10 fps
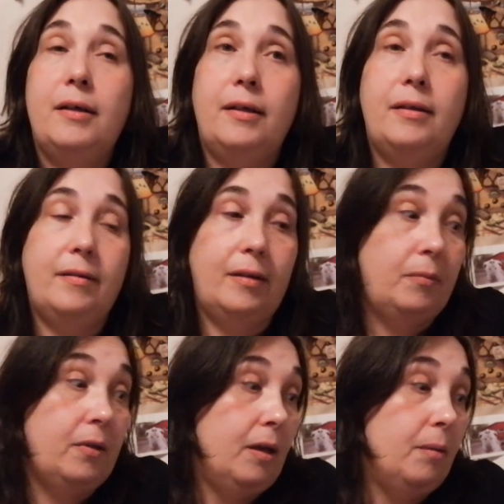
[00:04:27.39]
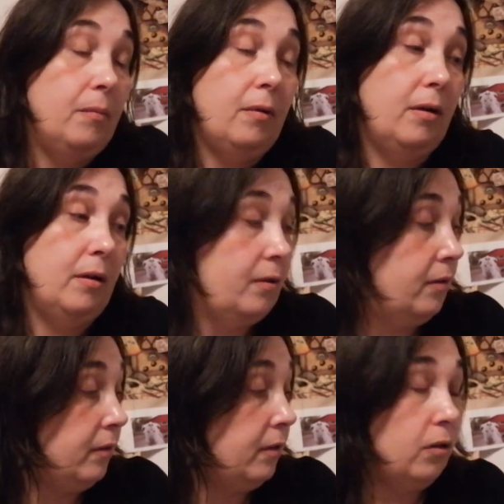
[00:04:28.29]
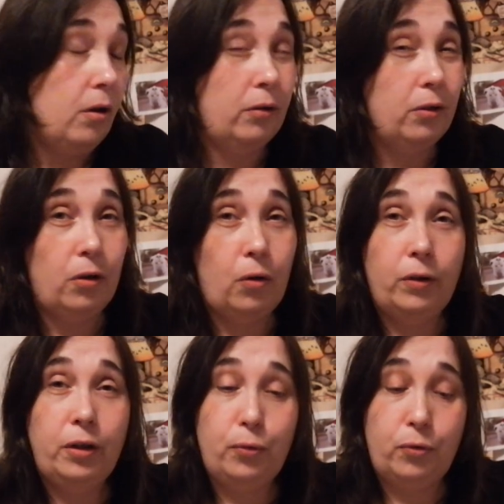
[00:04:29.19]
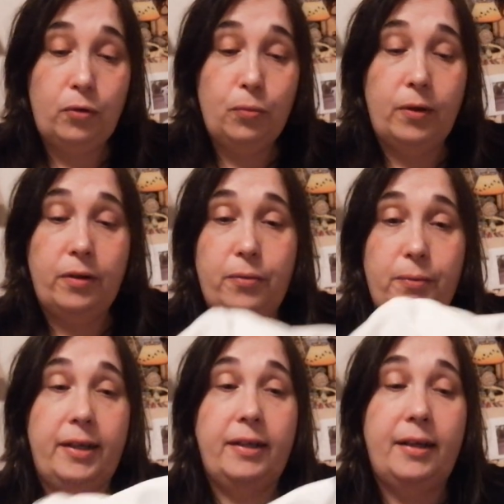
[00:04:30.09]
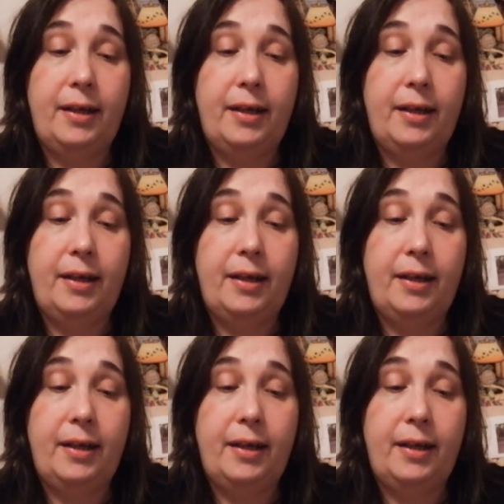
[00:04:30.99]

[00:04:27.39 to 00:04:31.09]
at the same time, the long dog only uses one thread,